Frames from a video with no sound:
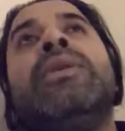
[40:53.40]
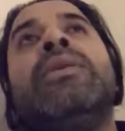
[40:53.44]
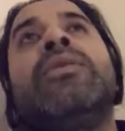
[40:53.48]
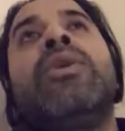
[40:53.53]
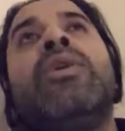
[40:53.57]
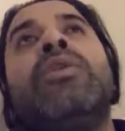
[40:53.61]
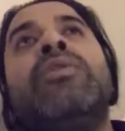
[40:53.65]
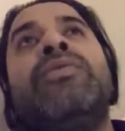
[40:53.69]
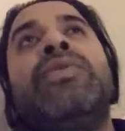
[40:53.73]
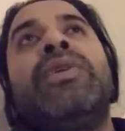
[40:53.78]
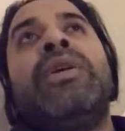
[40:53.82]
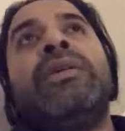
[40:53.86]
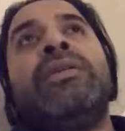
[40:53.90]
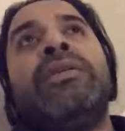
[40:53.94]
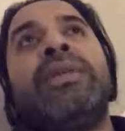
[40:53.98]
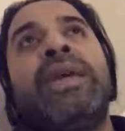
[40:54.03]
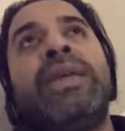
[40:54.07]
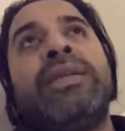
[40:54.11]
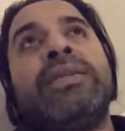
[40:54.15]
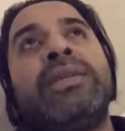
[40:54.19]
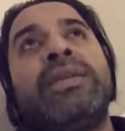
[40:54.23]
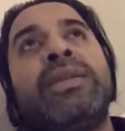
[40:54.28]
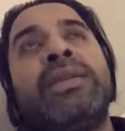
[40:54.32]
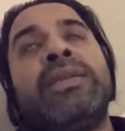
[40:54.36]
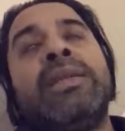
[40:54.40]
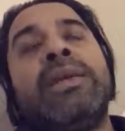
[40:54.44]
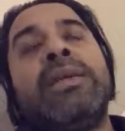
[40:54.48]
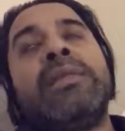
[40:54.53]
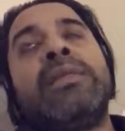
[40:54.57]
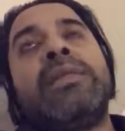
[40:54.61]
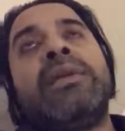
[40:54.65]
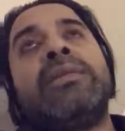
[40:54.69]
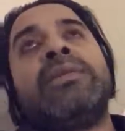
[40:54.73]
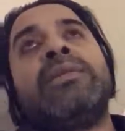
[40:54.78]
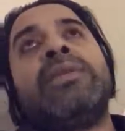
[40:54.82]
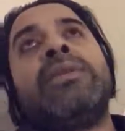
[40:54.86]
configure in a
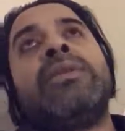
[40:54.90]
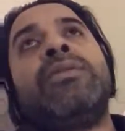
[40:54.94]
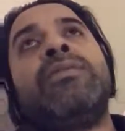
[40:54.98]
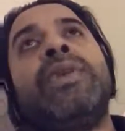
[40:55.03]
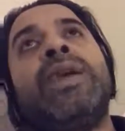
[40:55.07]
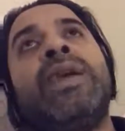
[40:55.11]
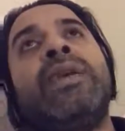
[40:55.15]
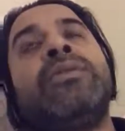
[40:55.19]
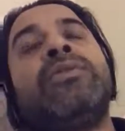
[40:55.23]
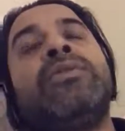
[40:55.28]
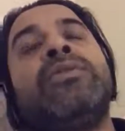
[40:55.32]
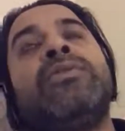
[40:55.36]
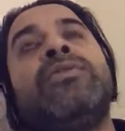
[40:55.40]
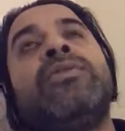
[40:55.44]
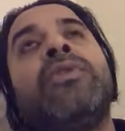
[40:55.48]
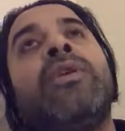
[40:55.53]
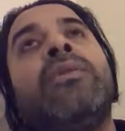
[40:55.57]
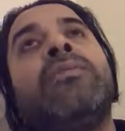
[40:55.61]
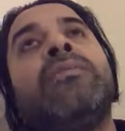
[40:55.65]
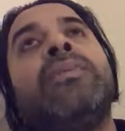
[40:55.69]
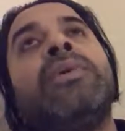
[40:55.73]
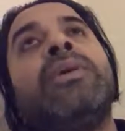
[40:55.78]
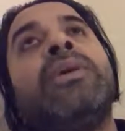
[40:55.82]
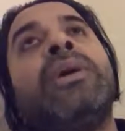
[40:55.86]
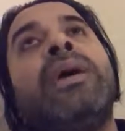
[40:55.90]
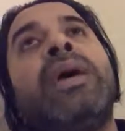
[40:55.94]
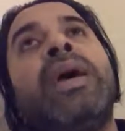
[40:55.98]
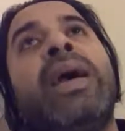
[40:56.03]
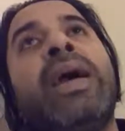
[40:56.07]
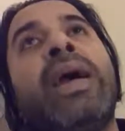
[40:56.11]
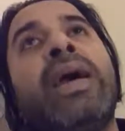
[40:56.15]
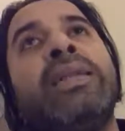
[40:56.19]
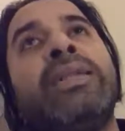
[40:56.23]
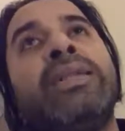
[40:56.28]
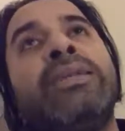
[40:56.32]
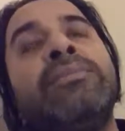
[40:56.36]
certain way to form
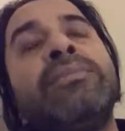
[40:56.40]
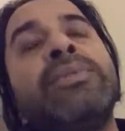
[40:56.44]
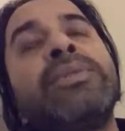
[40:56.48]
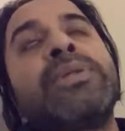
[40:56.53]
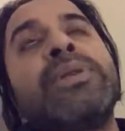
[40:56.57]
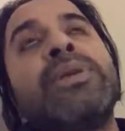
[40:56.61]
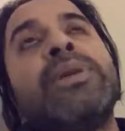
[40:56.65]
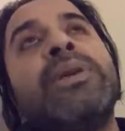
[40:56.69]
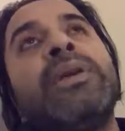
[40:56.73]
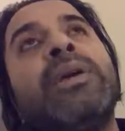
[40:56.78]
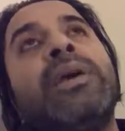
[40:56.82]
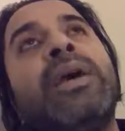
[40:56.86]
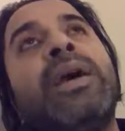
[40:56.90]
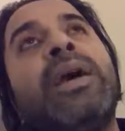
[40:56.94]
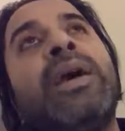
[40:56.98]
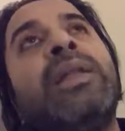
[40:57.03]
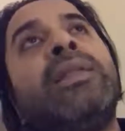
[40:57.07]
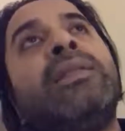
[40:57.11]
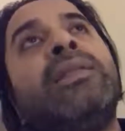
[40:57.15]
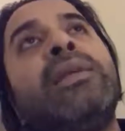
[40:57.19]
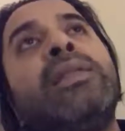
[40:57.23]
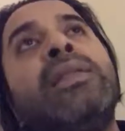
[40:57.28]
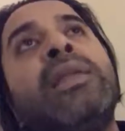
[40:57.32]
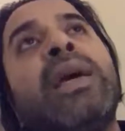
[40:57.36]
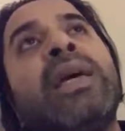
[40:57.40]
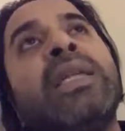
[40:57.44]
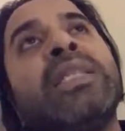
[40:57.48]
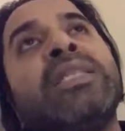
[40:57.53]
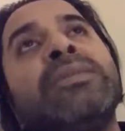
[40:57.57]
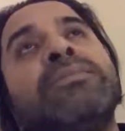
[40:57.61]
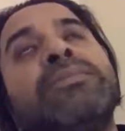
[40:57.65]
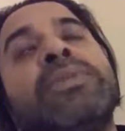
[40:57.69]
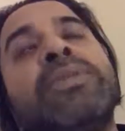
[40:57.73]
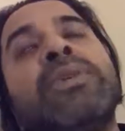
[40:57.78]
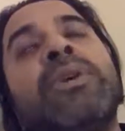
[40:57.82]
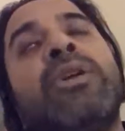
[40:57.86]
atoms, and these
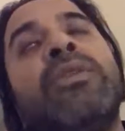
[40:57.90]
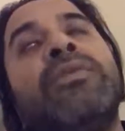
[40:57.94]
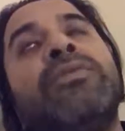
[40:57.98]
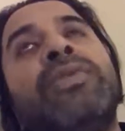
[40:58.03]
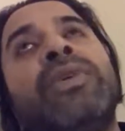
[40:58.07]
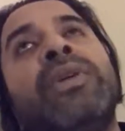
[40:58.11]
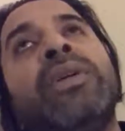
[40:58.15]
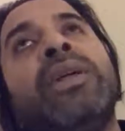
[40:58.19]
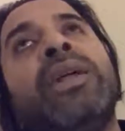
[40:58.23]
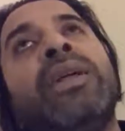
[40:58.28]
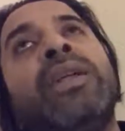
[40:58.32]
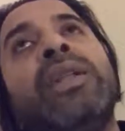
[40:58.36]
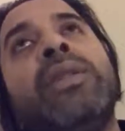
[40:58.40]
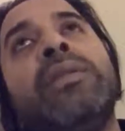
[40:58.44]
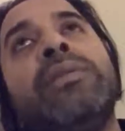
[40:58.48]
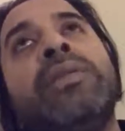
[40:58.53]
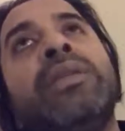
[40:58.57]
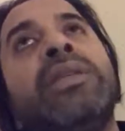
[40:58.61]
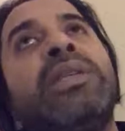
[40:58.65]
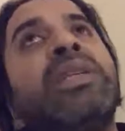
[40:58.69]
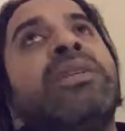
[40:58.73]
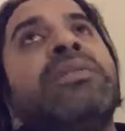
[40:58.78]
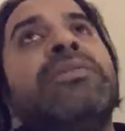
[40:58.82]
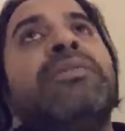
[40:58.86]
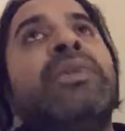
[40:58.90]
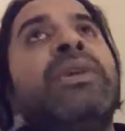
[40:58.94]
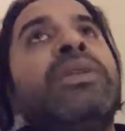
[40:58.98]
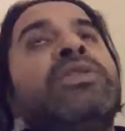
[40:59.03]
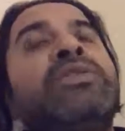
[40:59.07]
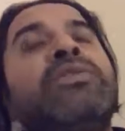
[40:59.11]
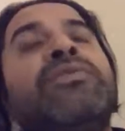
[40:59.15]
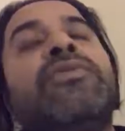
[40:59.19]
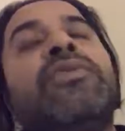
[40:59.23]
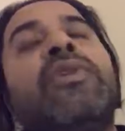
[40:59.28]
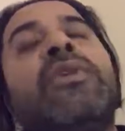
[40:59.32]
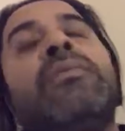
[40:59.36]
atoms configure in a certain way
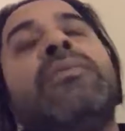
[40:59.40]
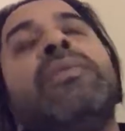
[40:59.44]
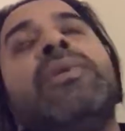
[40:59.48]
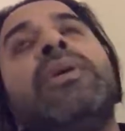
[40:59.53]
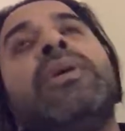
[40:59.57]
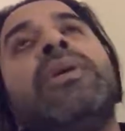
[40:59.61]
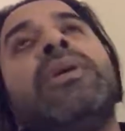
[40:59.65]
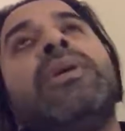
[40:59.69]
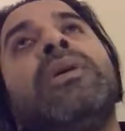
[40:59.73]
to form